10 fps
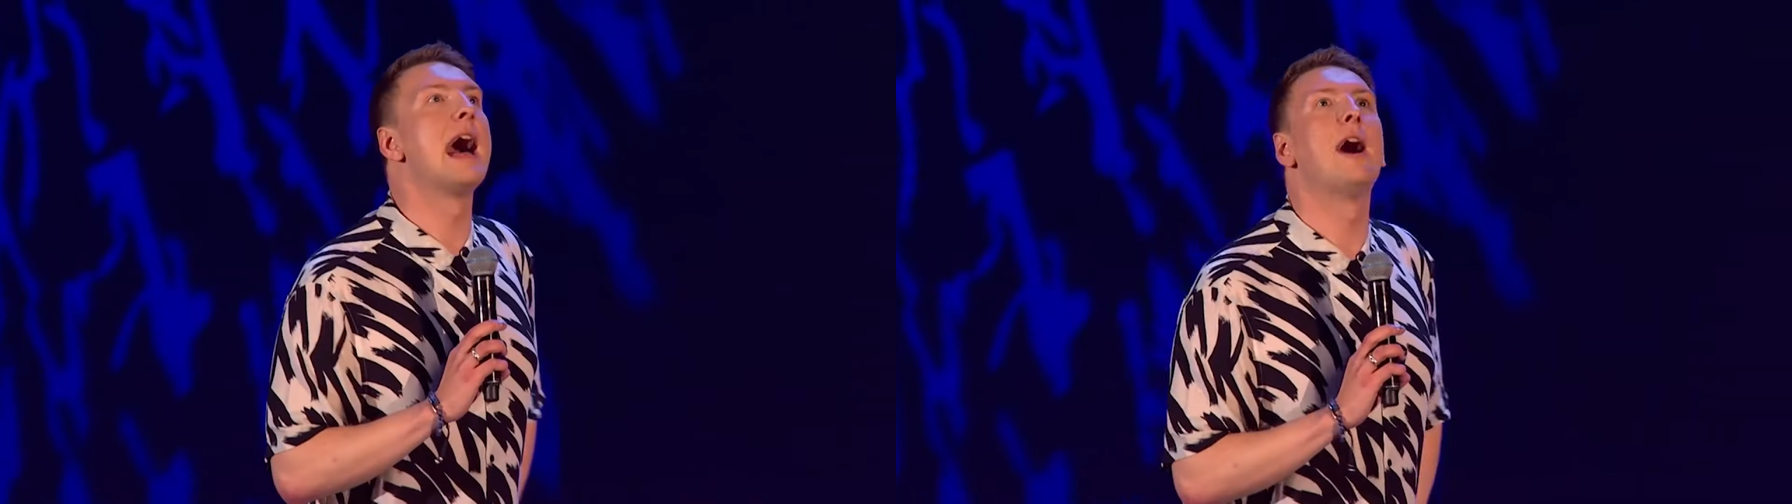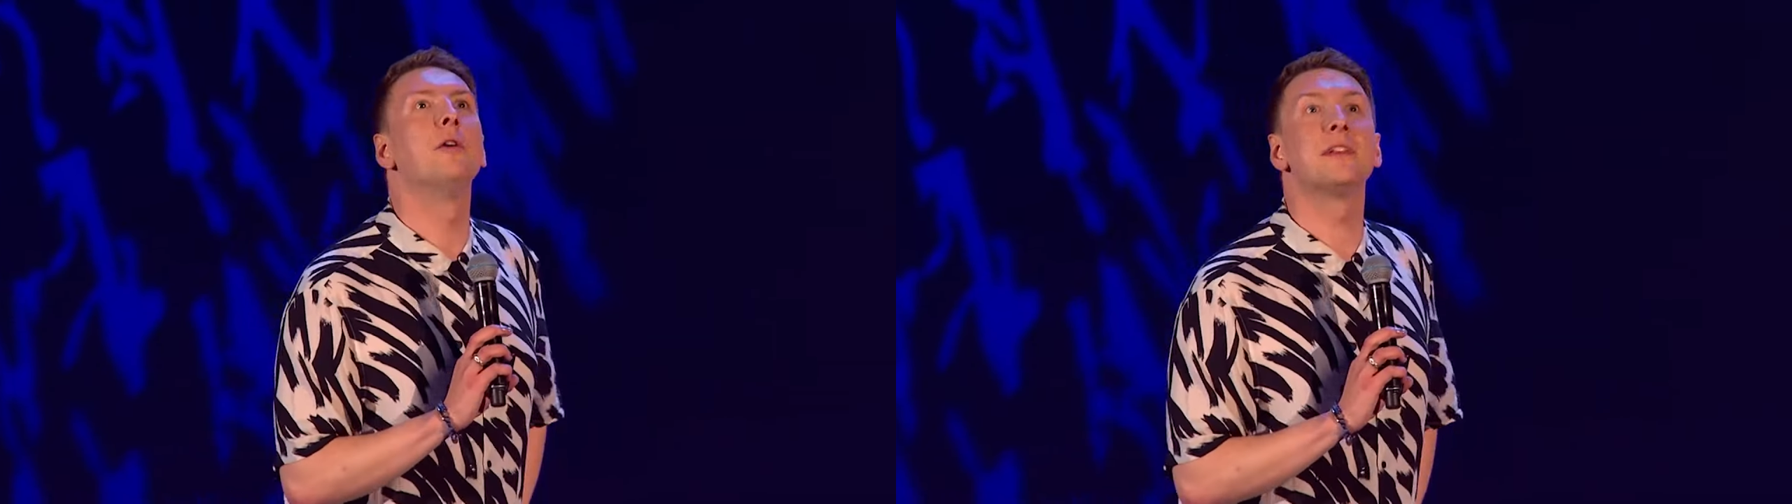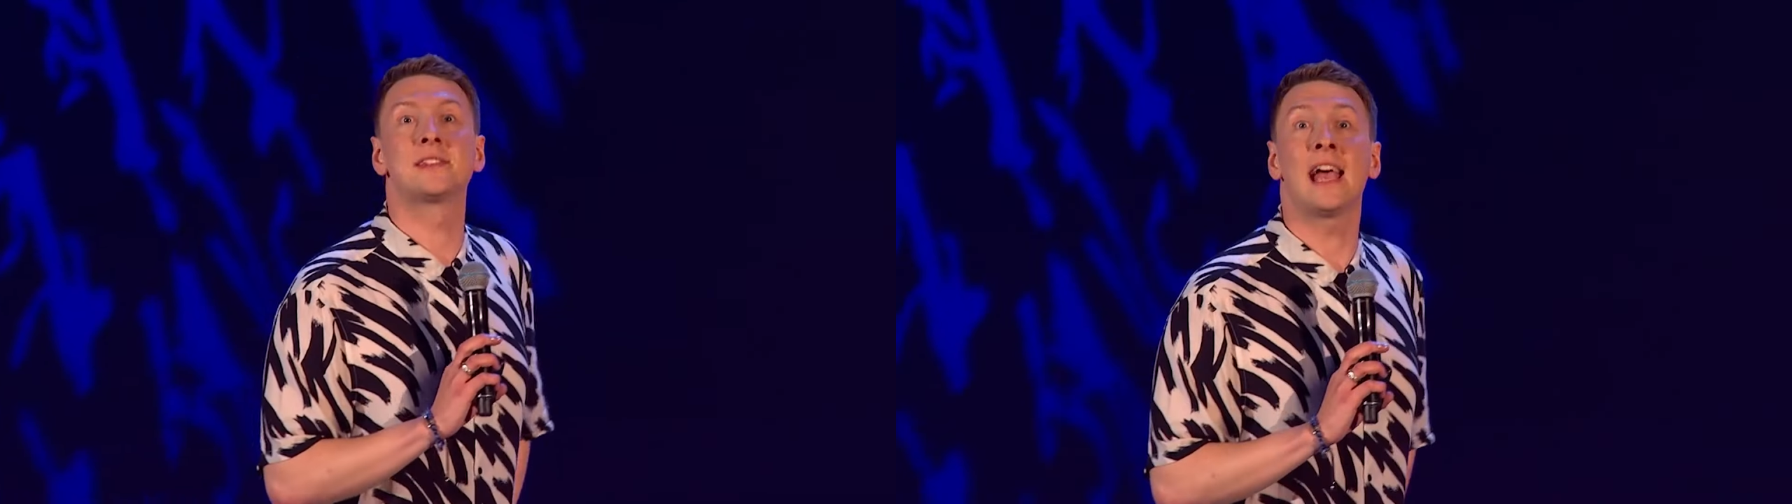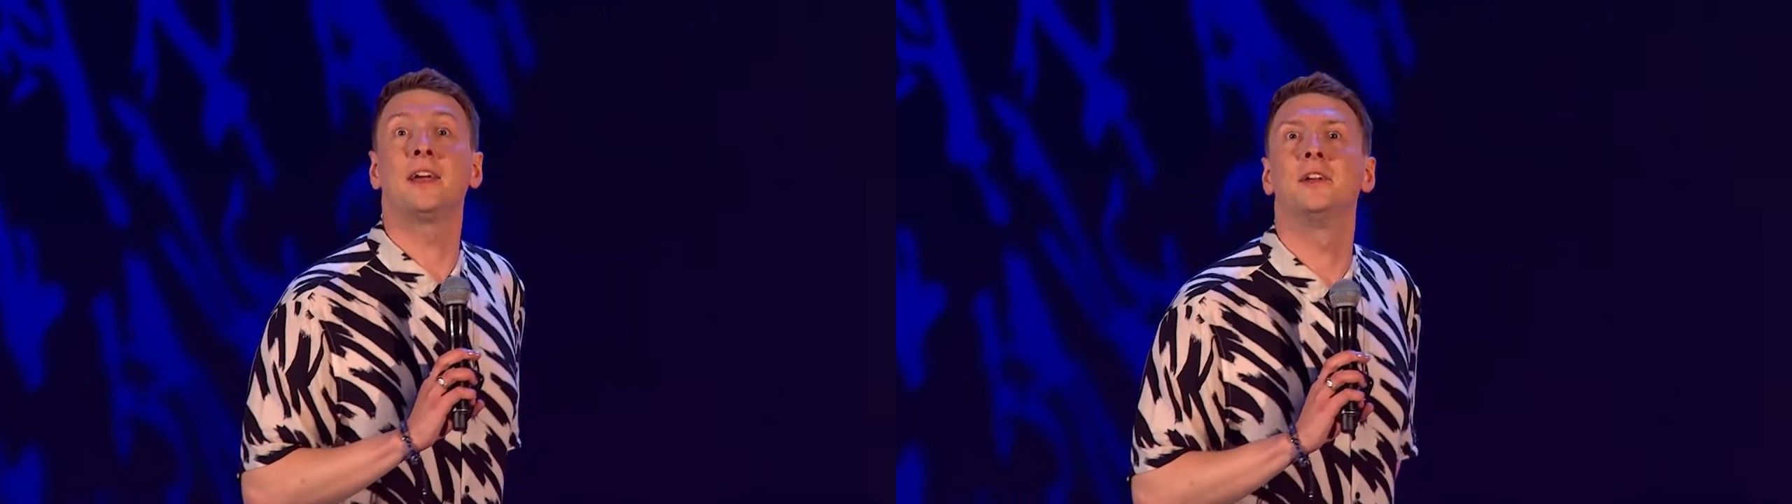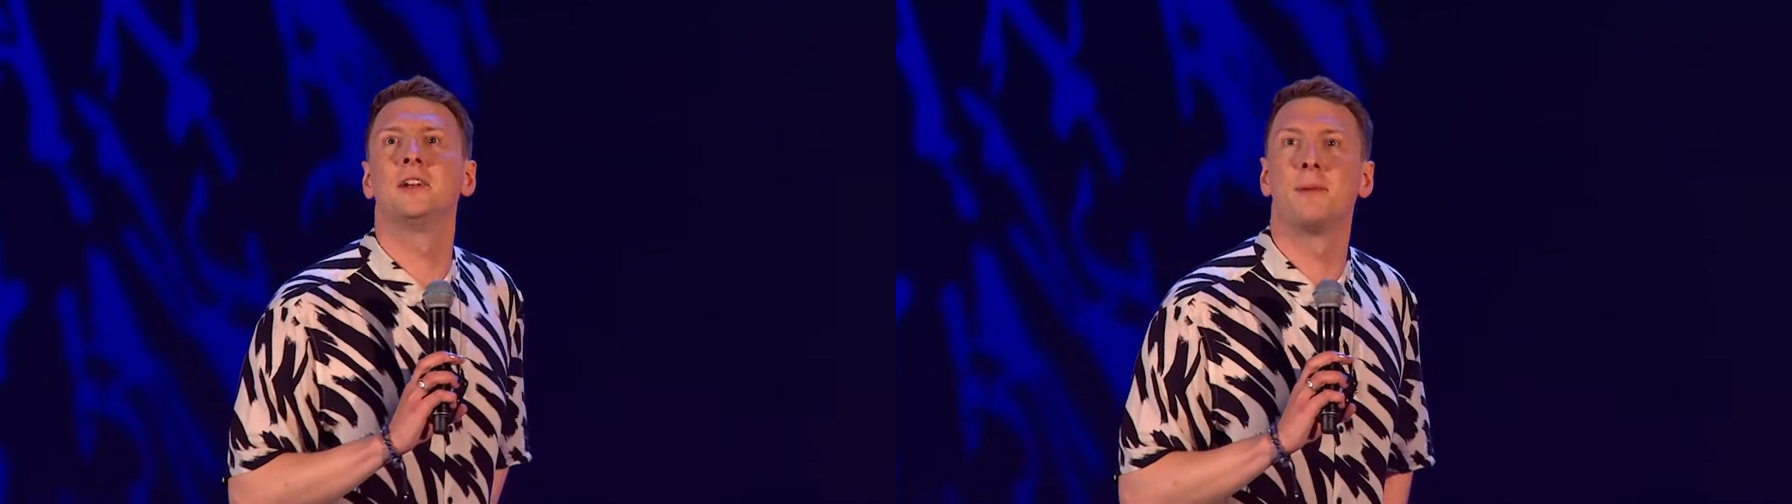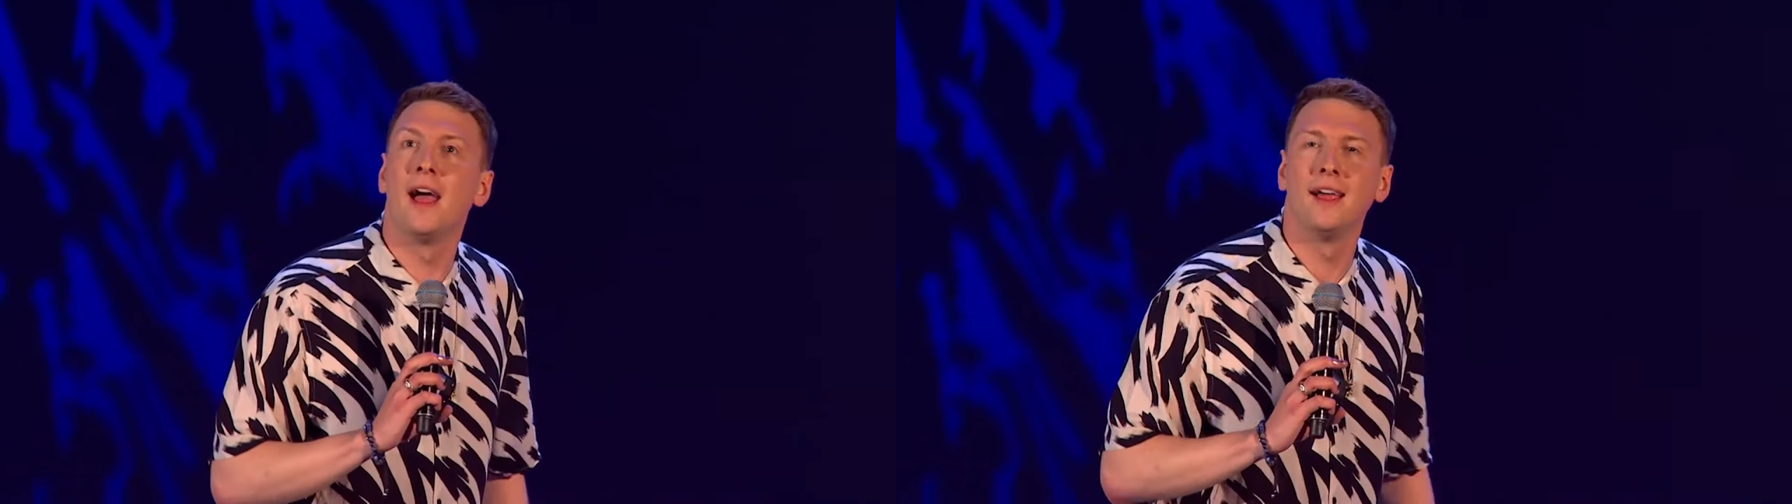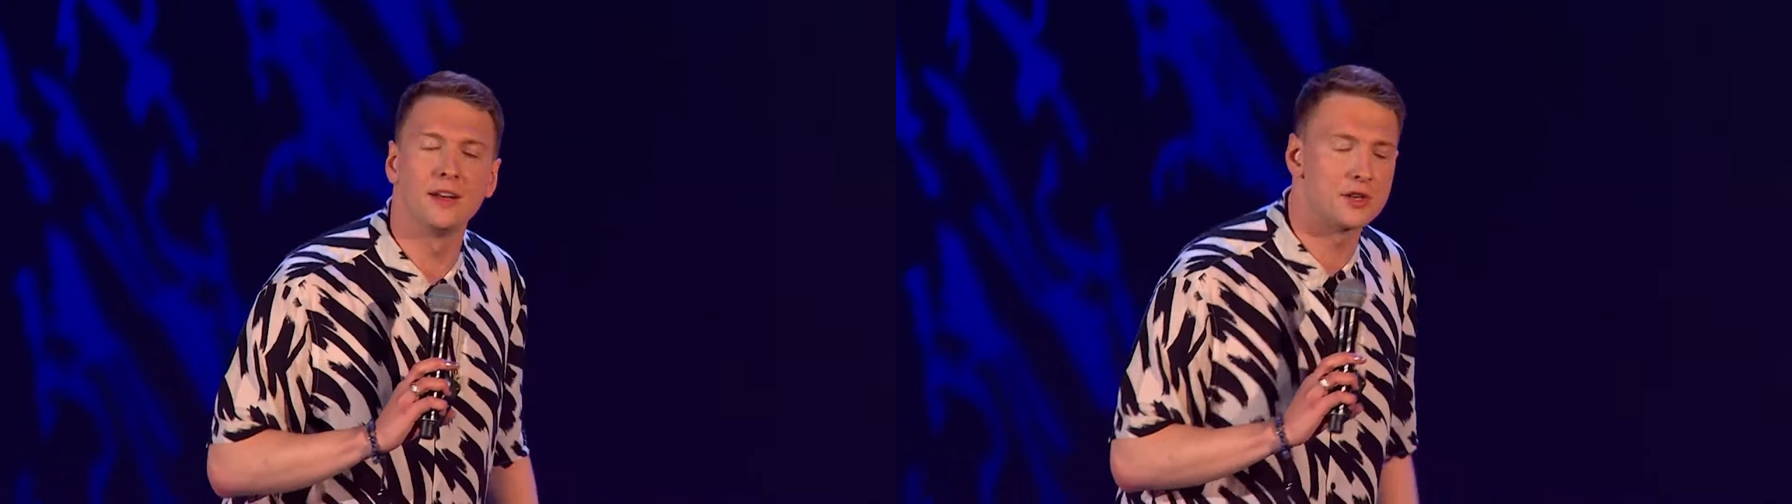now the second page.